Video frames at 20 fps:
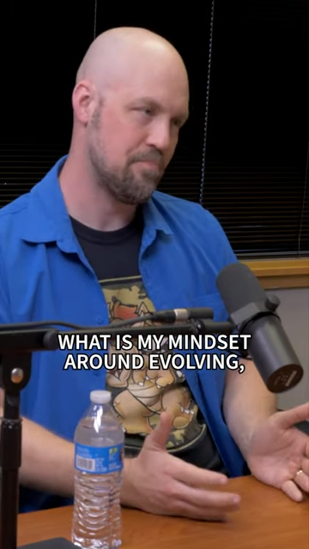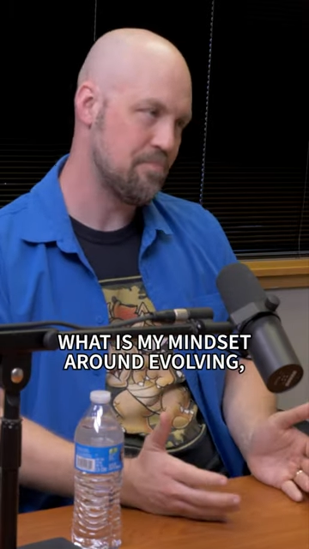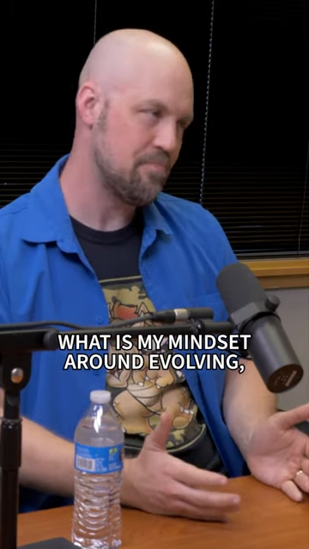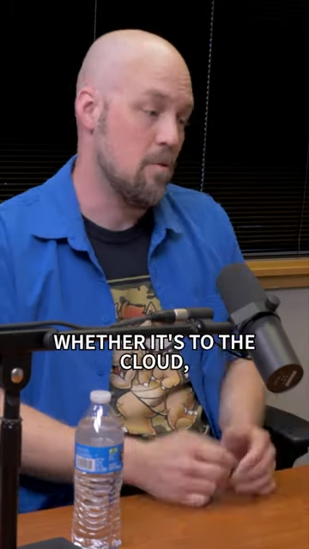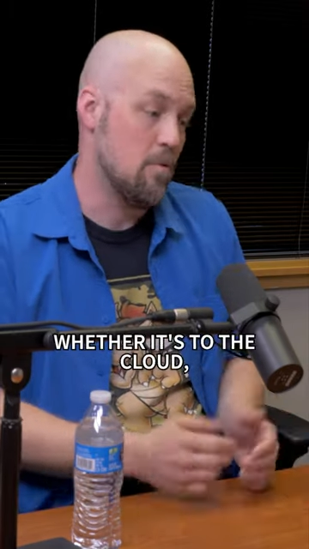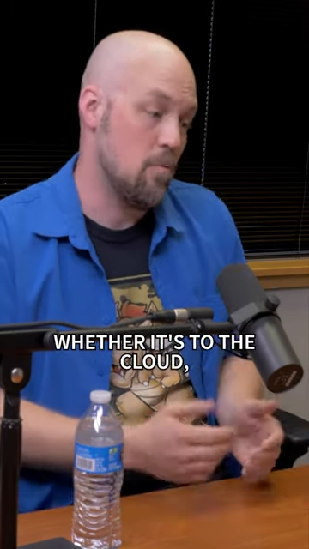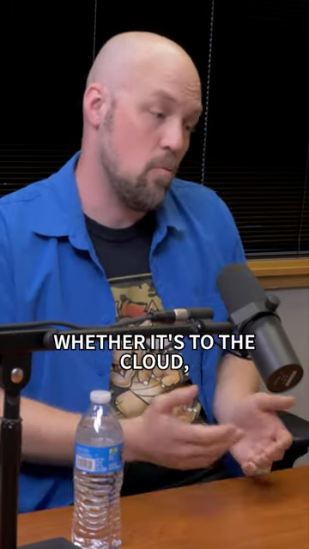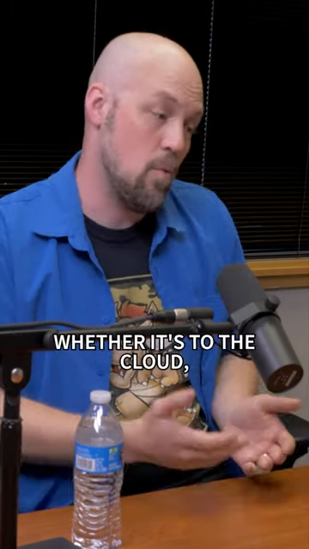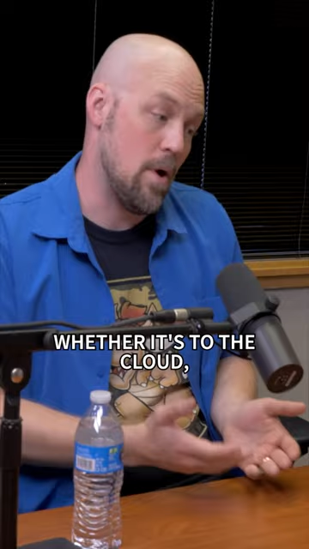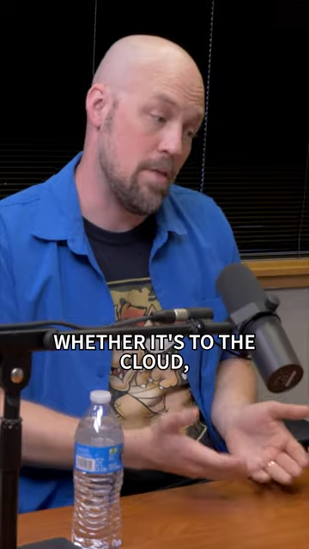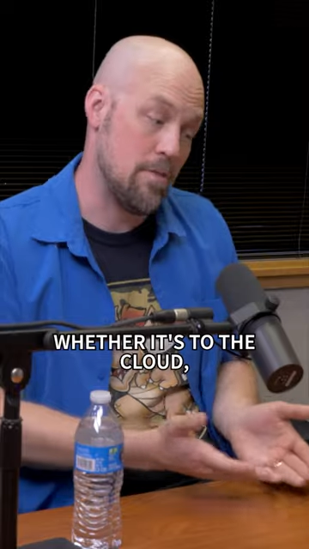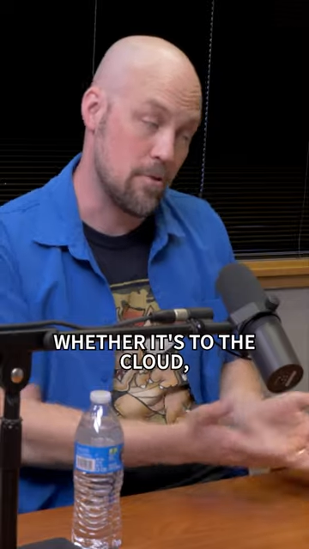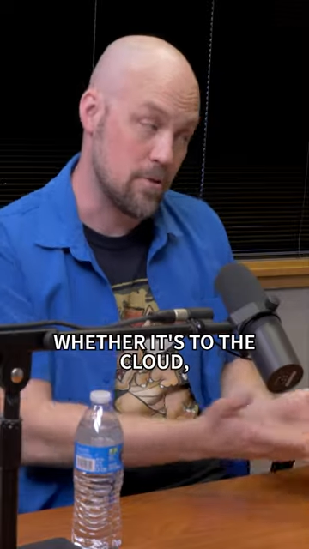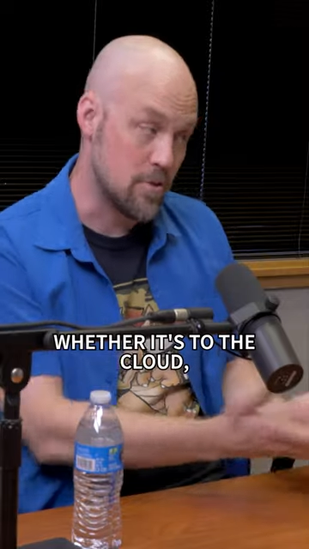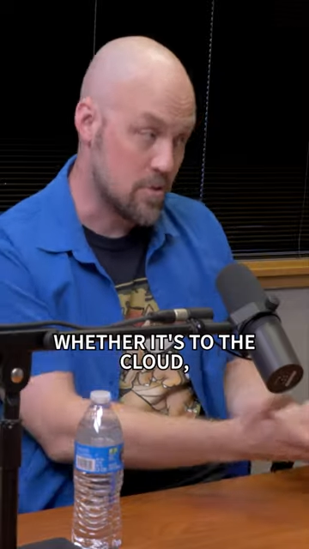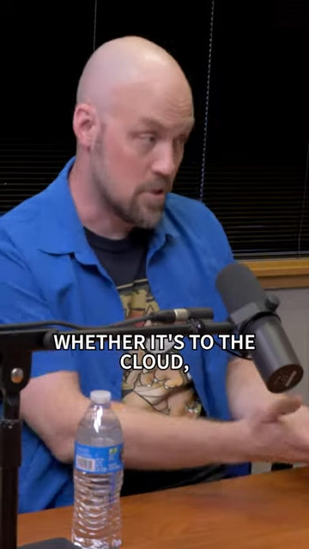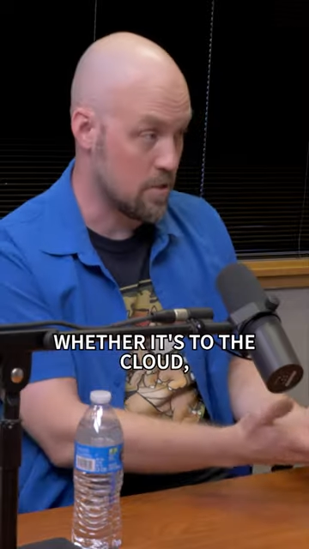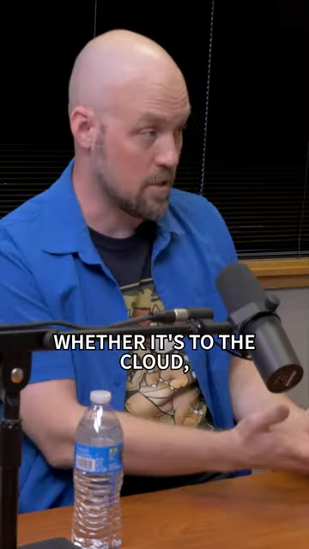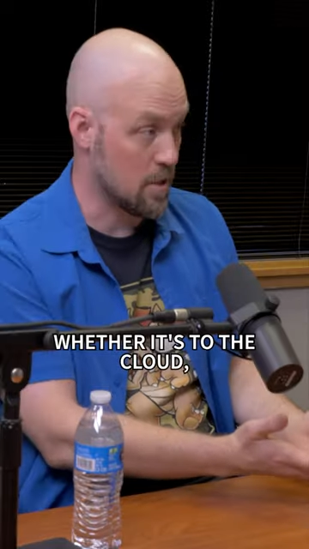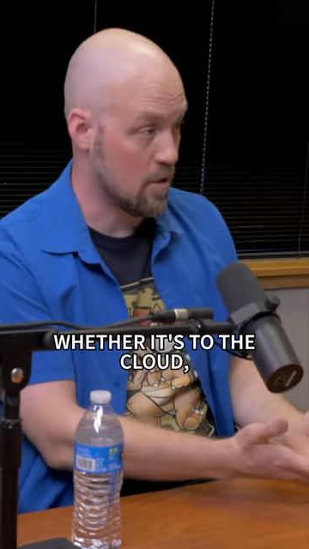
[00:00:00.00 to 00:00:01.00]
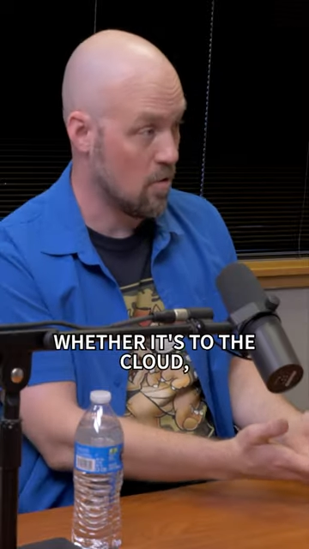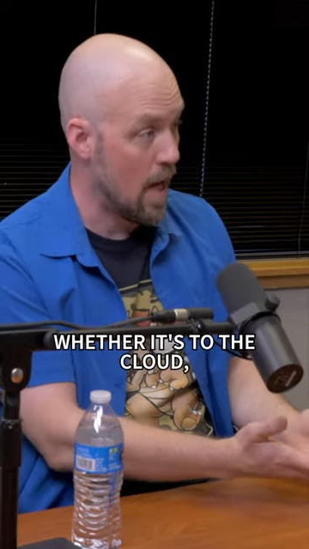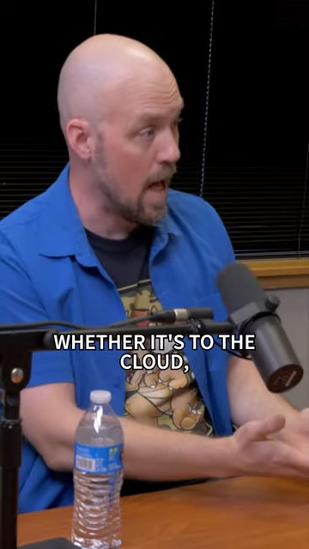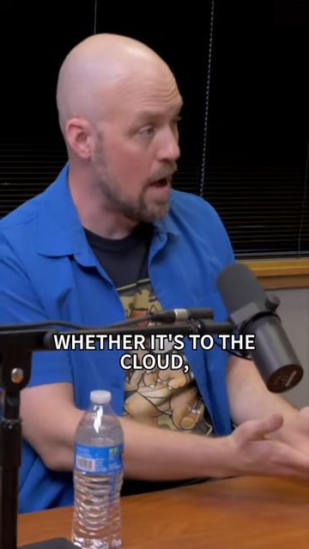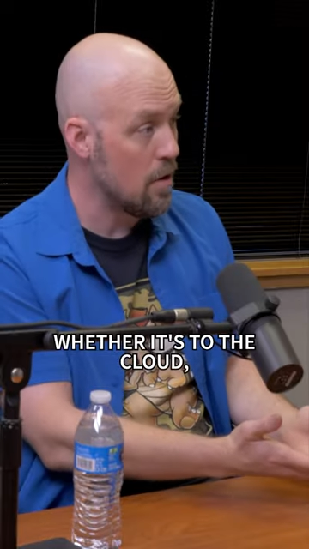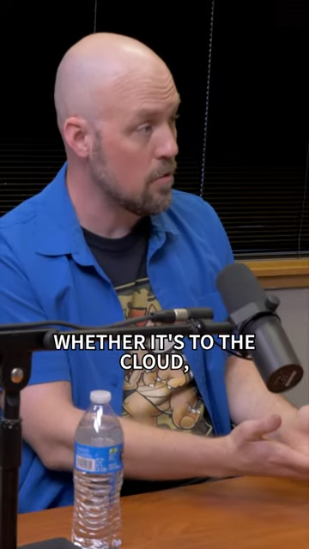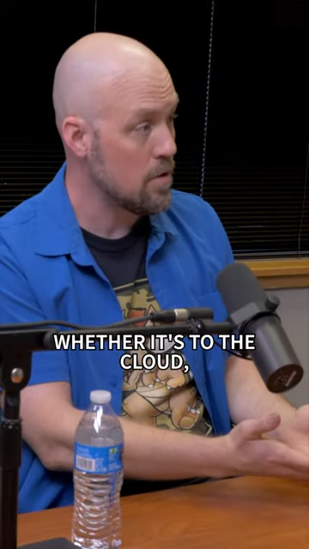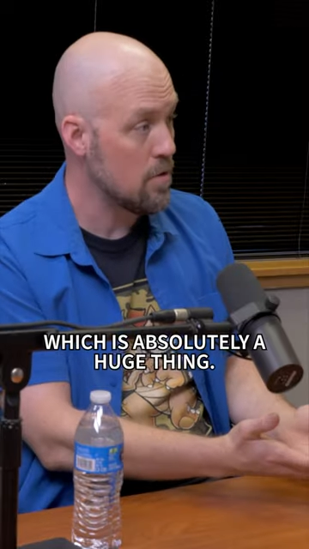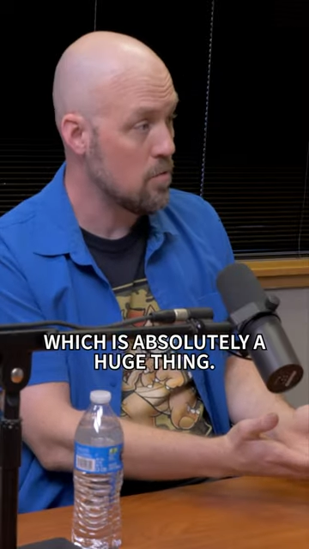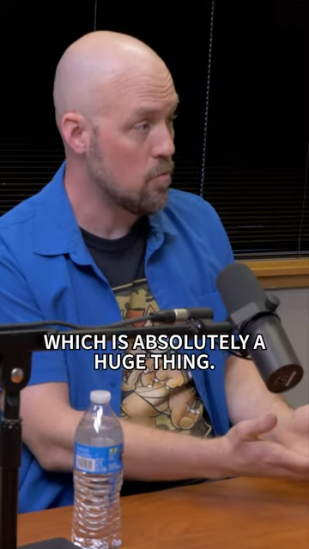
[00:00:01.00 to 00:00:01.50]
whether it's to the
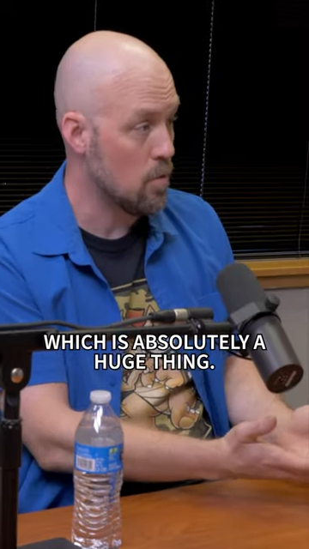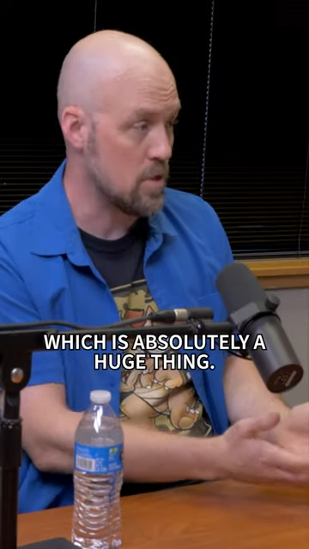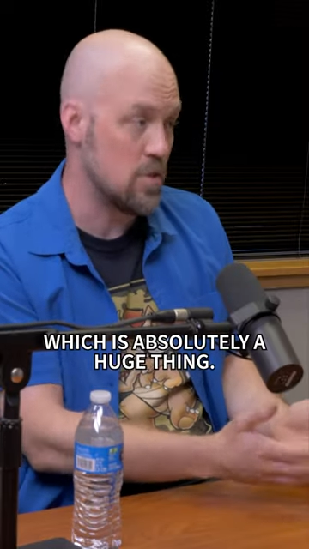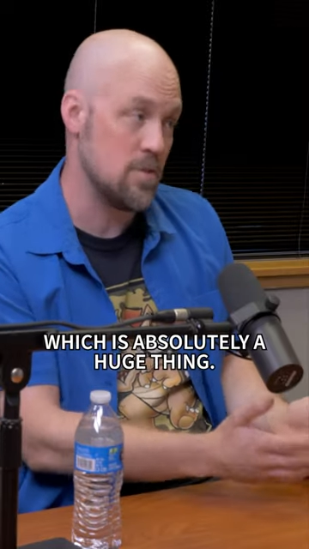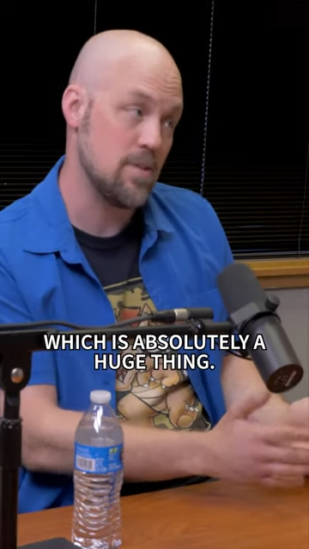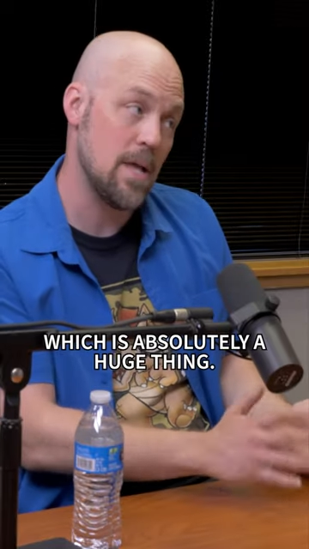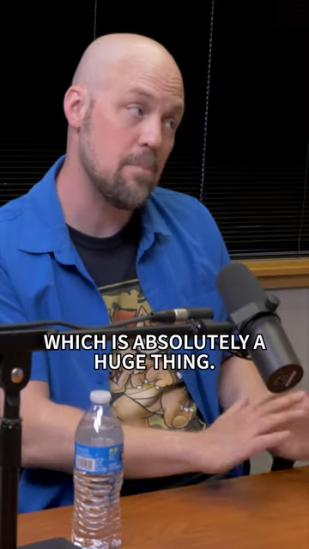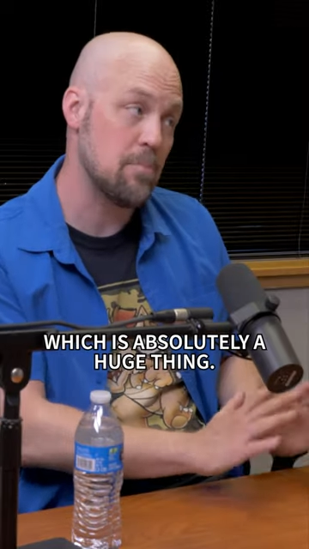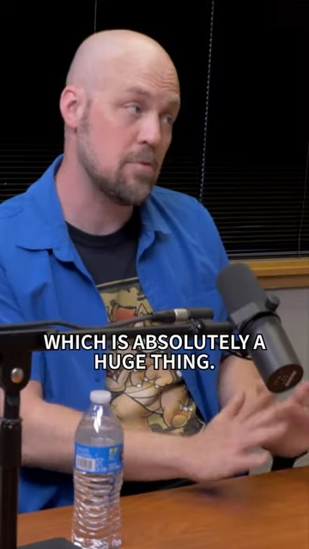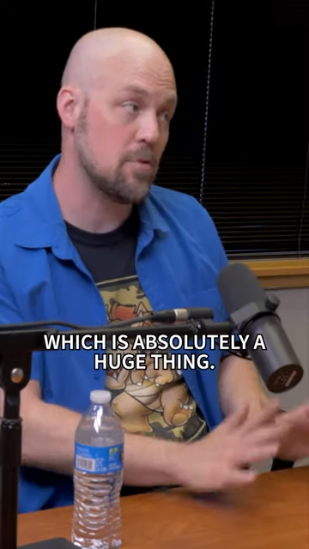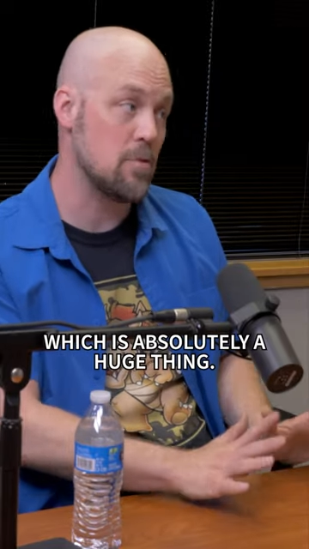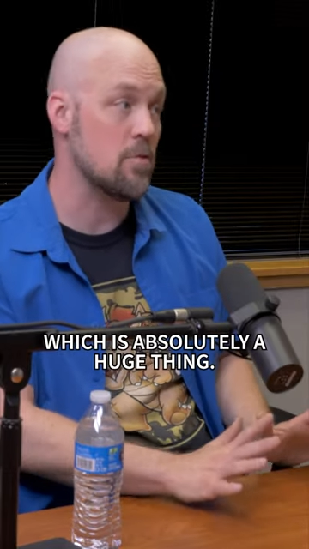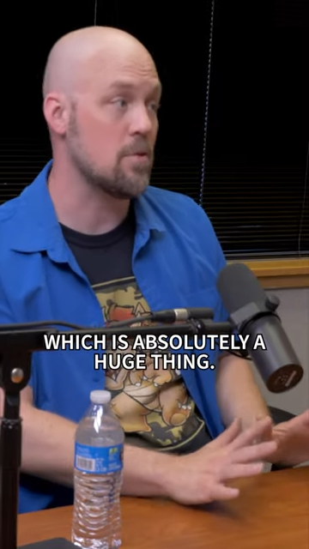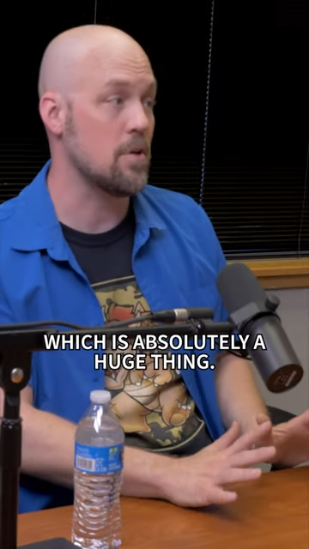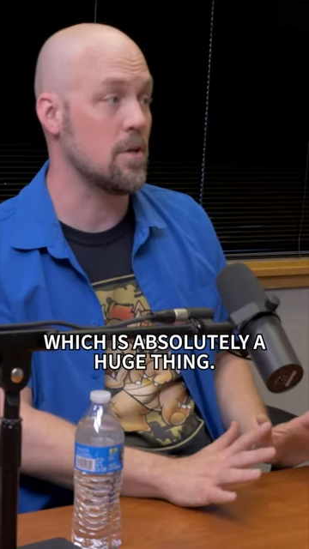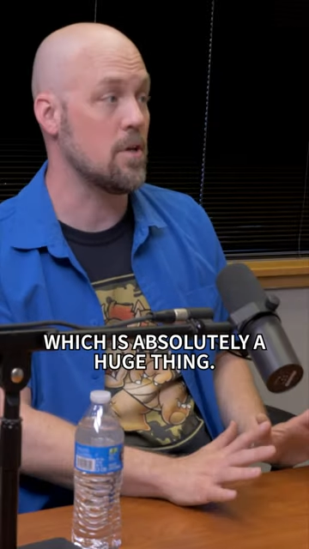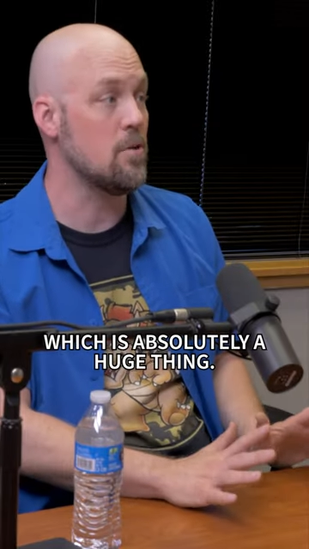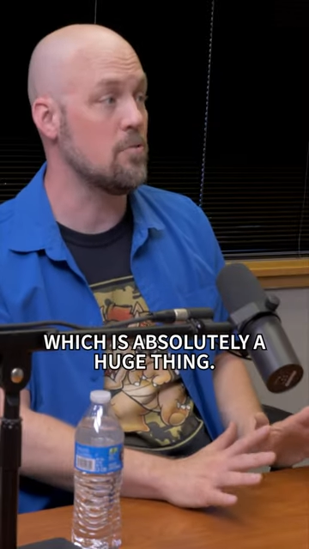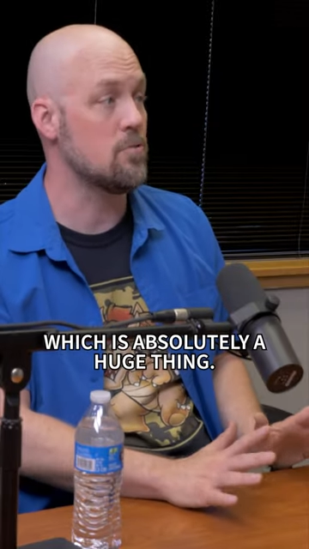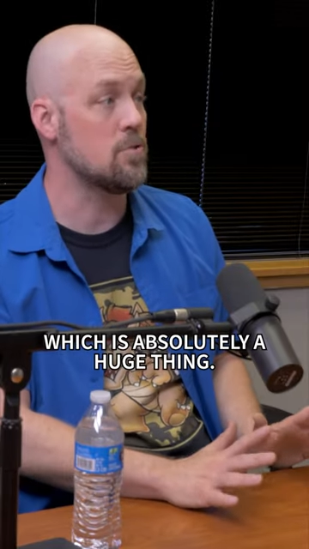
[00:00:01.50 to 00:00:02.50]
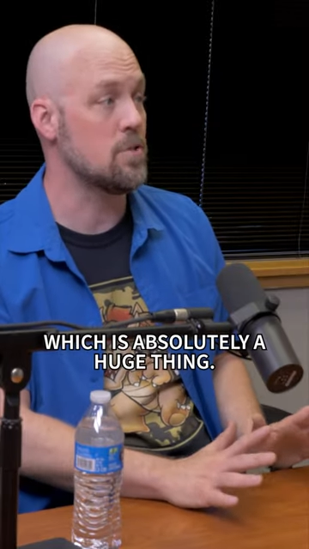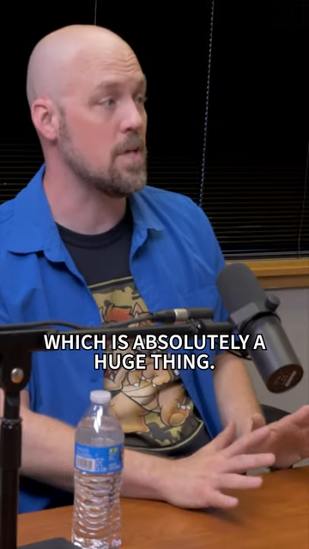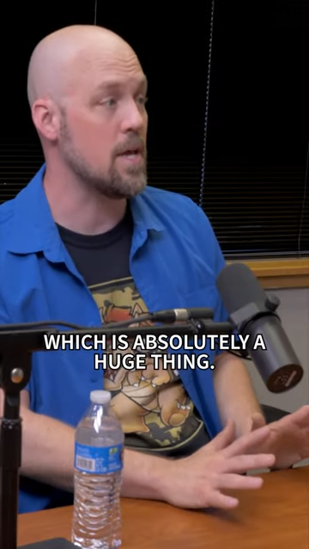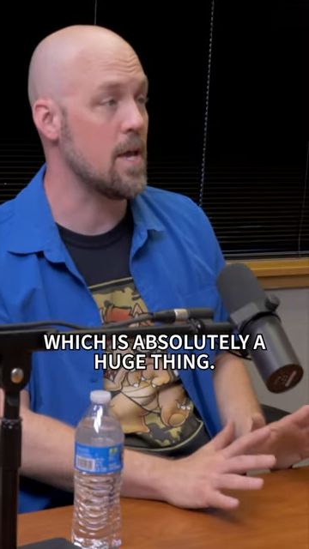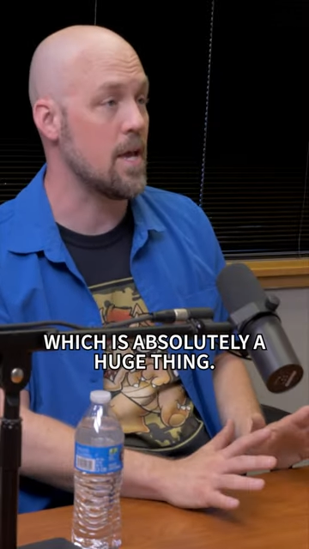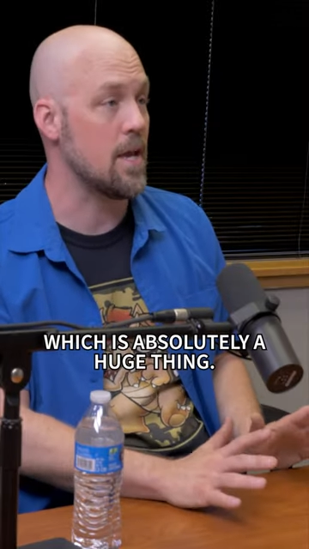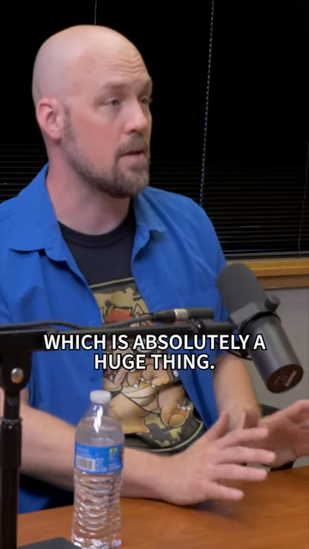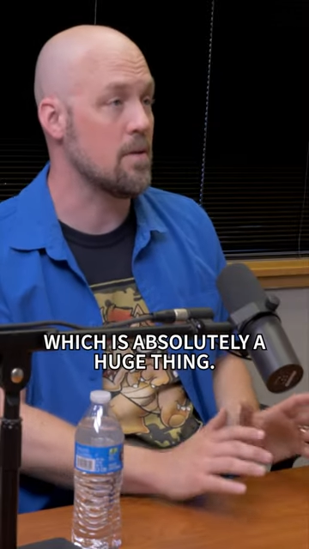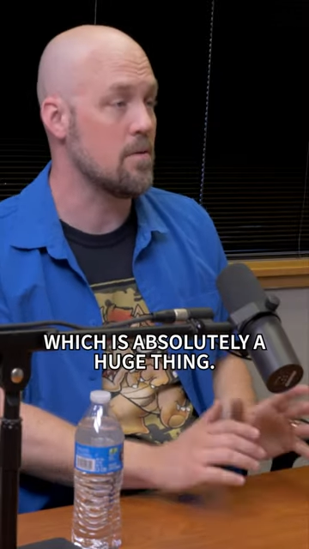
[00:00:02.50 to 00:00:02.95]
cloud, which is absolutely a huge thing,